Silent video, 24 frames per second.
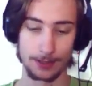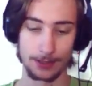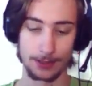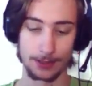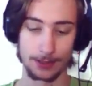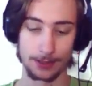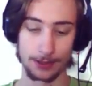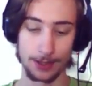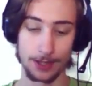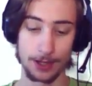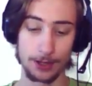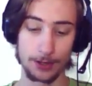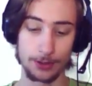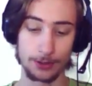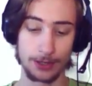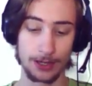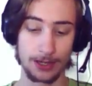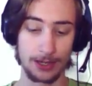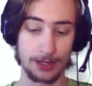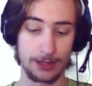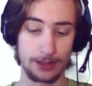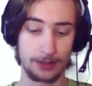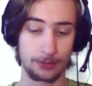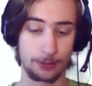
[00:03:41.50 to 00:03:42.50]
Though
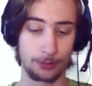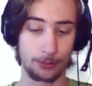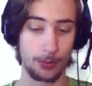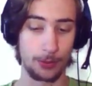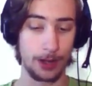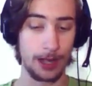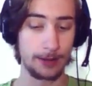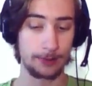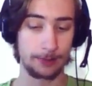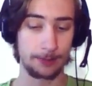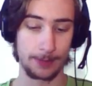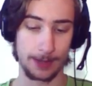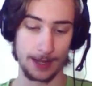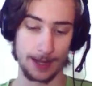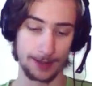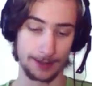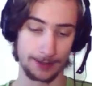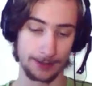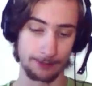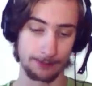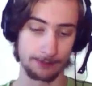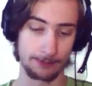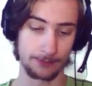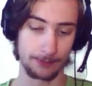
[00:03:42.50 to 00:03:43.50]
there is one bug.
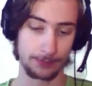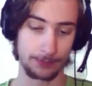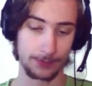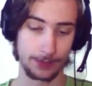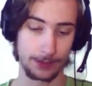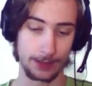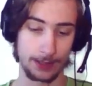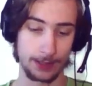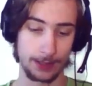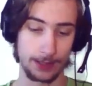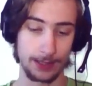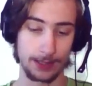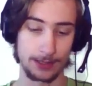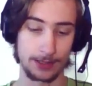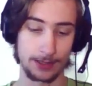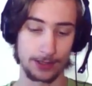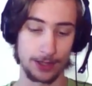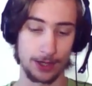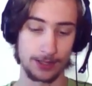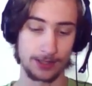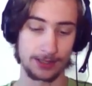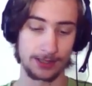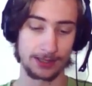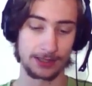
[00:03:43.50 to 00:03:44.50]
He does
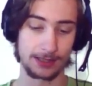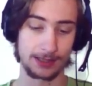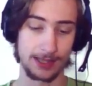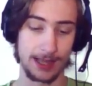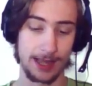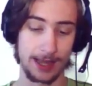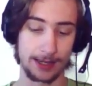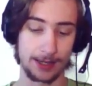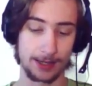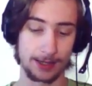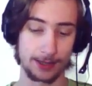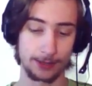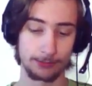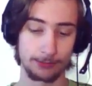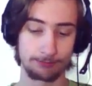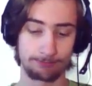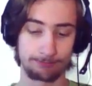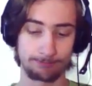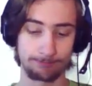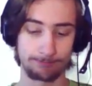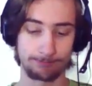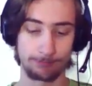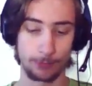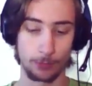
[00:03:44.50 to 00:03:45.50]
not stagger
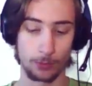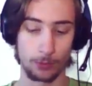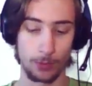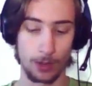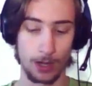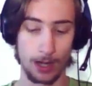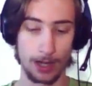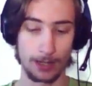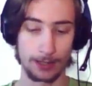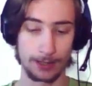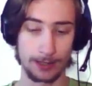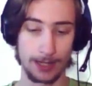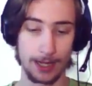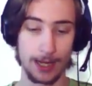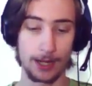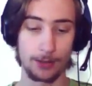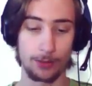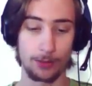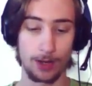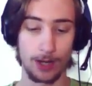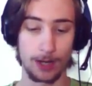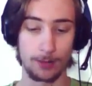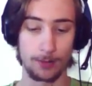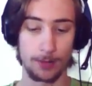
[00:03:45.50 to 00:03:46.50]
while in
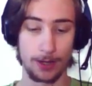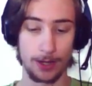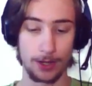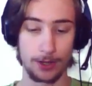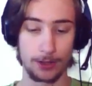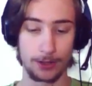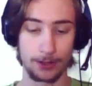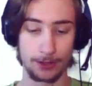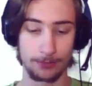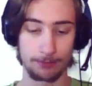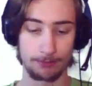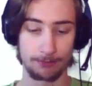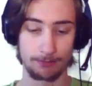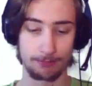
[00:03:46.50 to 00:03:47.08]
Haywire Mode